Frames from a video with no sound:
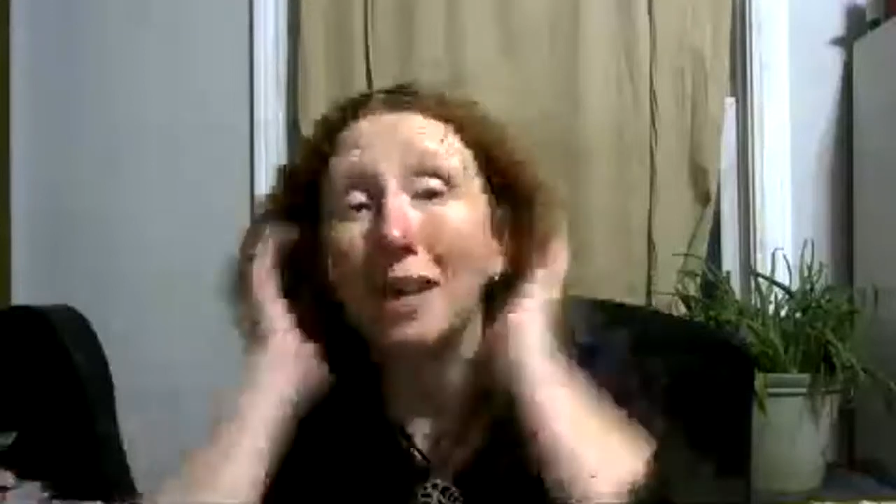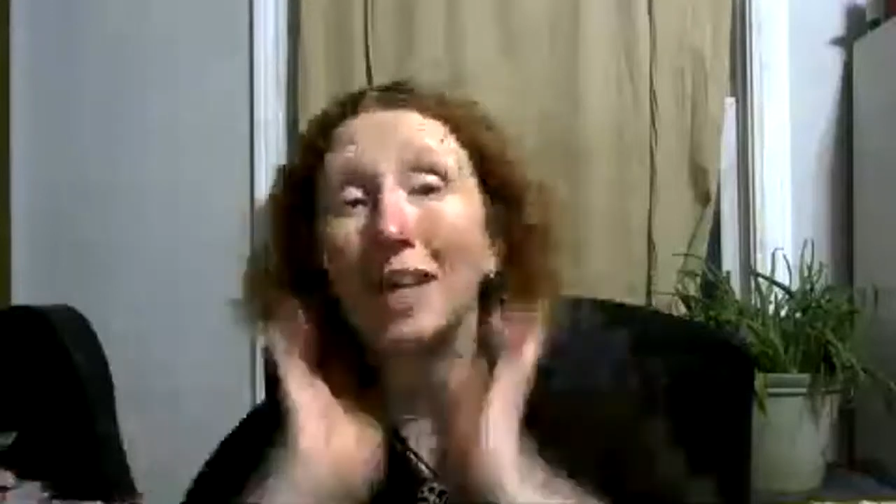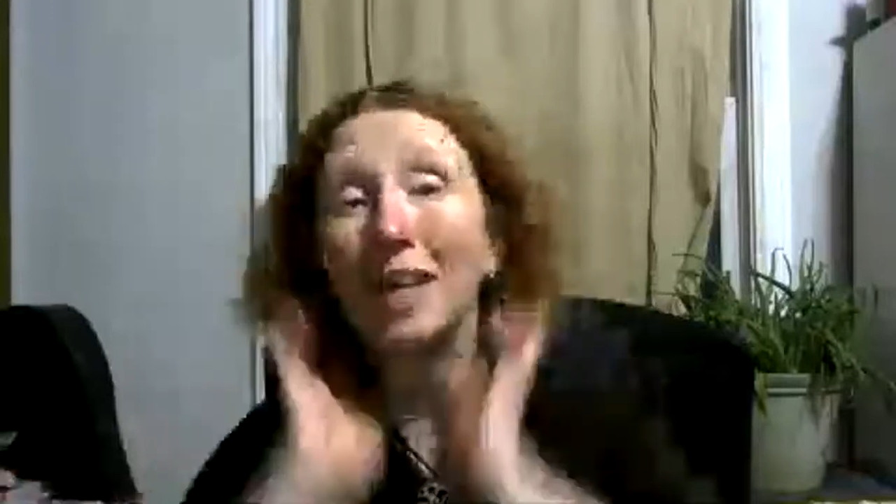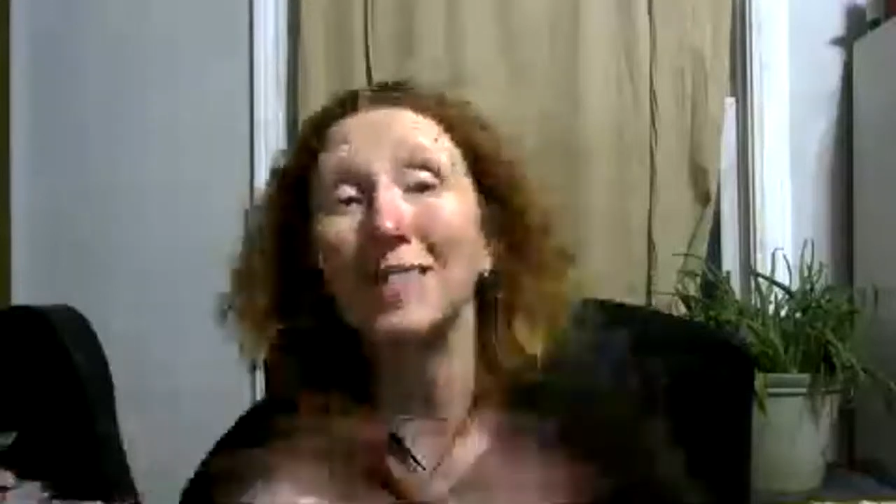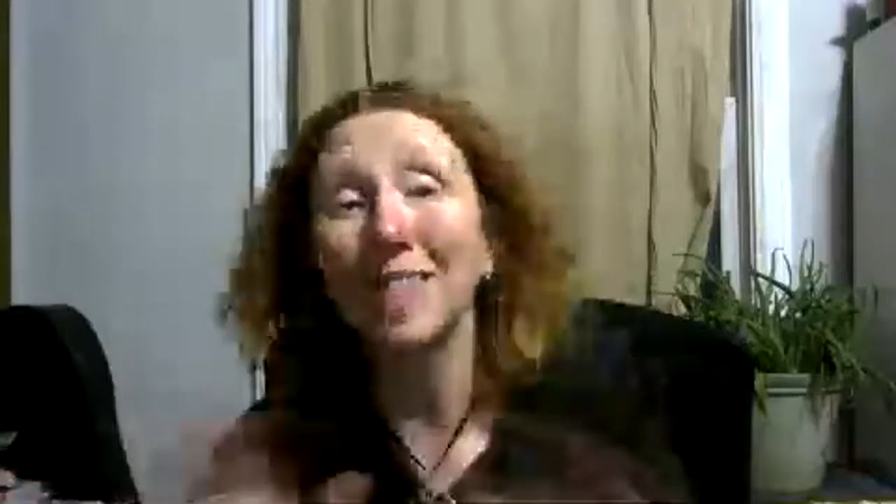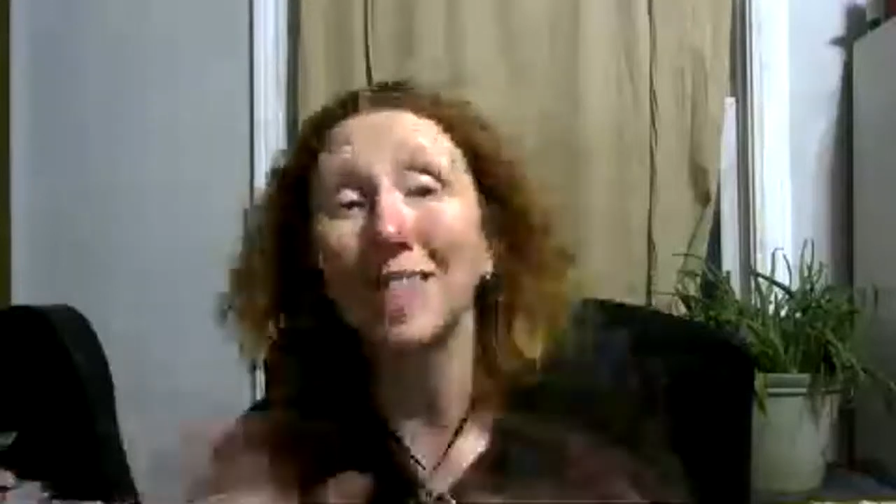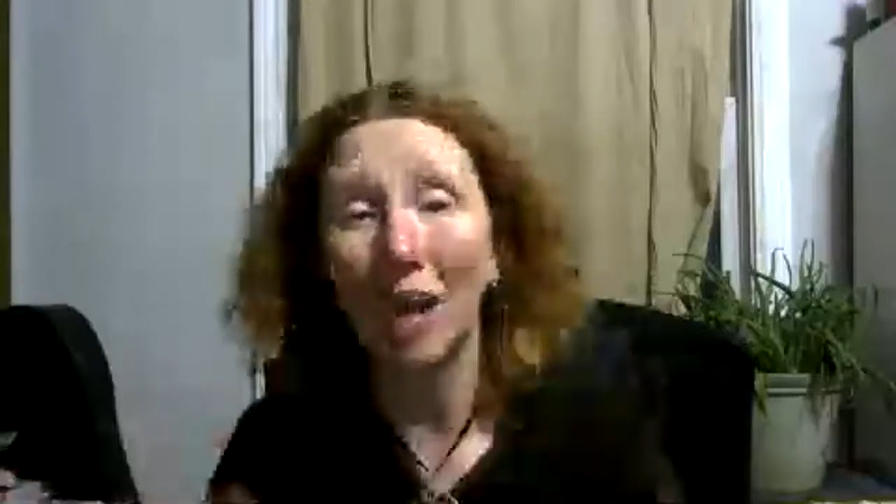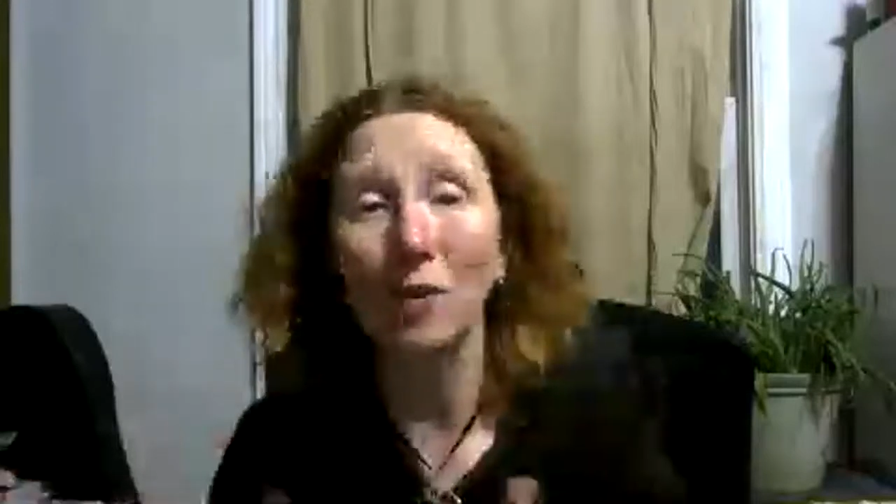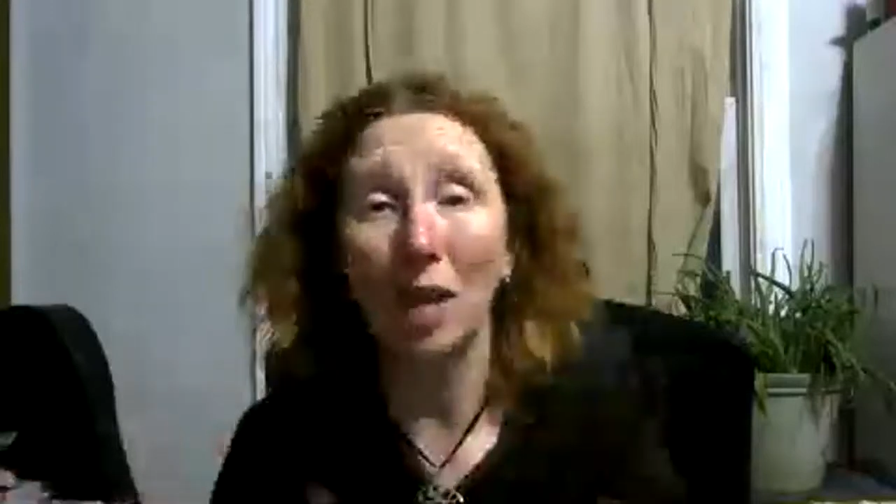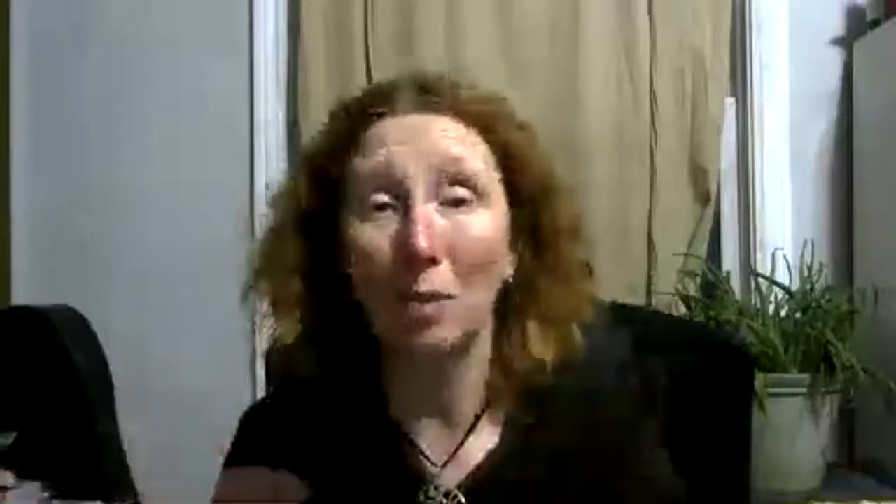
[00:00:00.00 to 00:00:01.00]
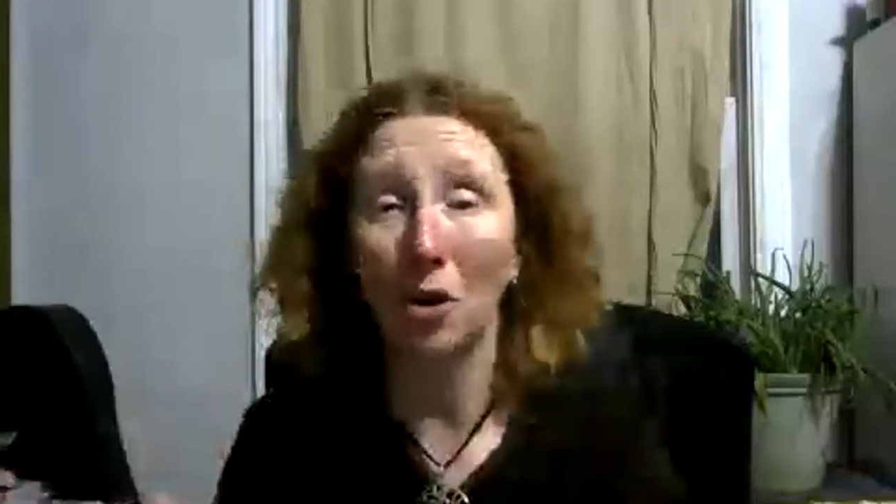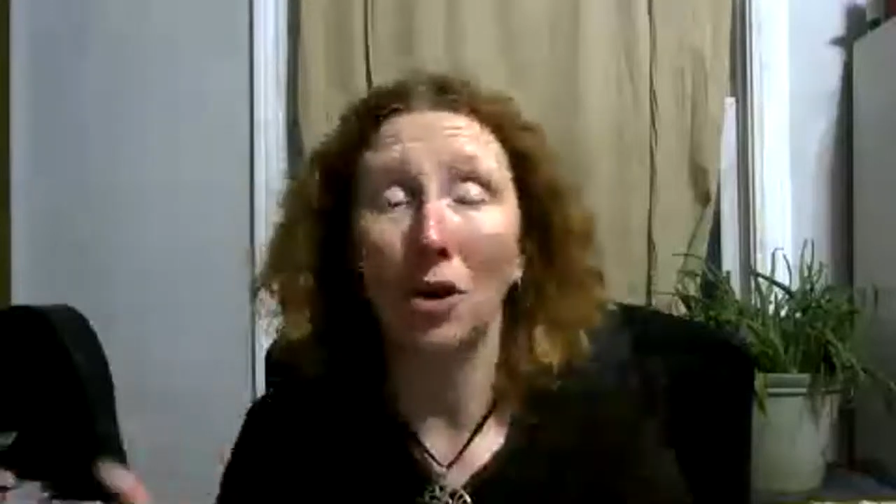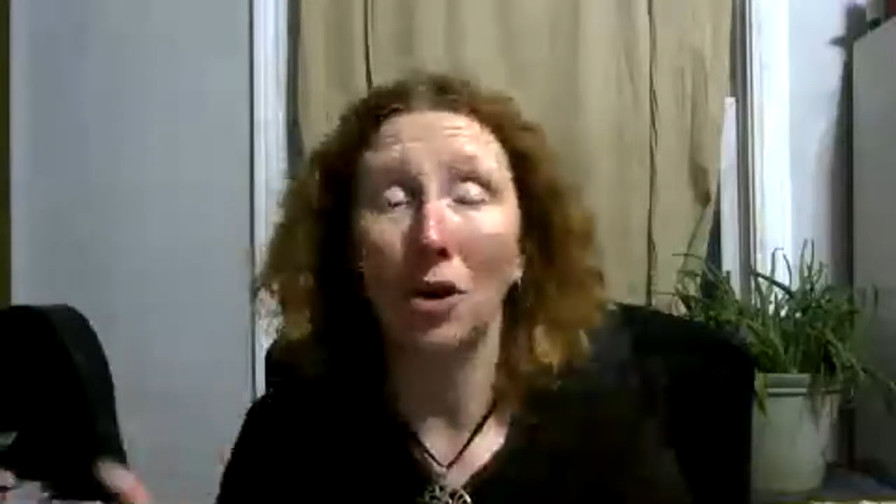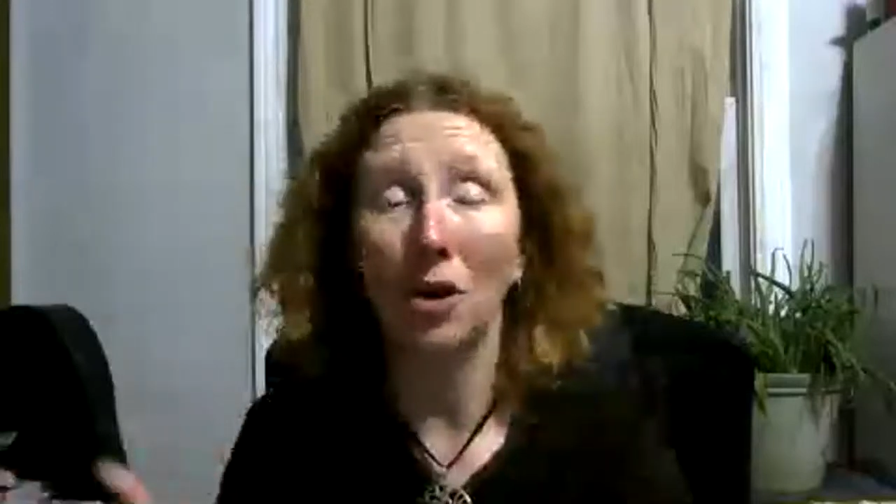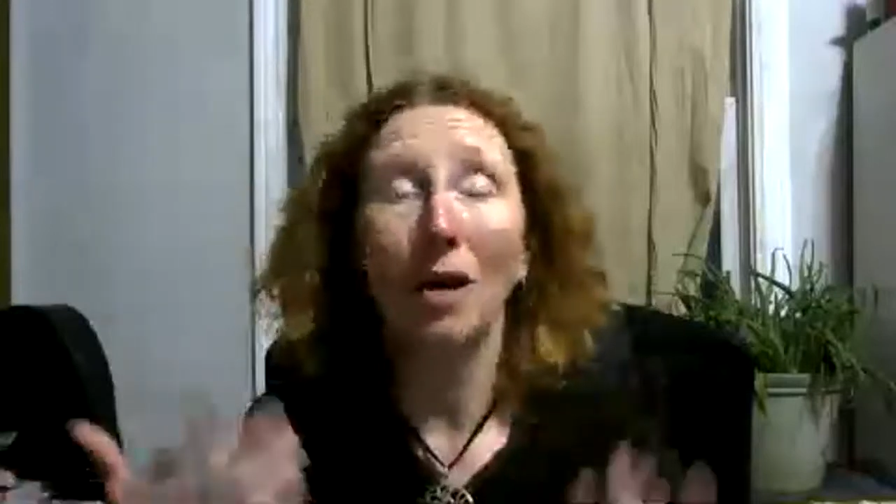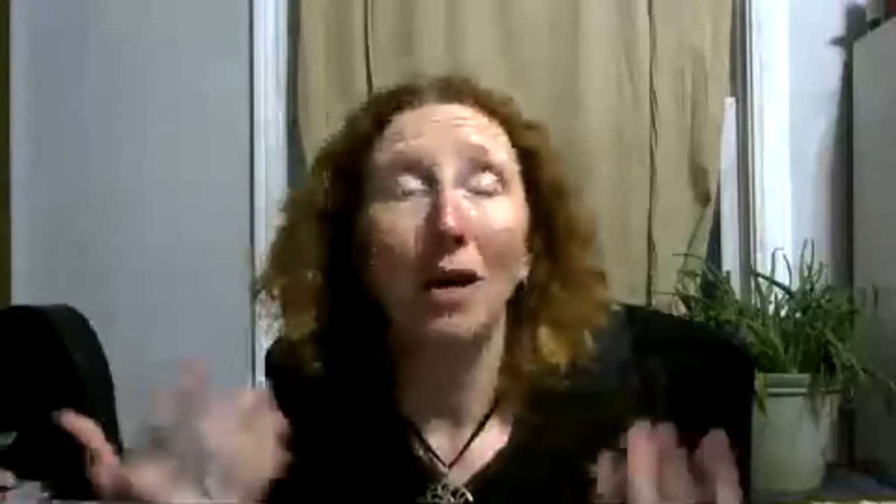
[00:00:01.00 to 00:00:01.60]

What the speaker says: in the entire labor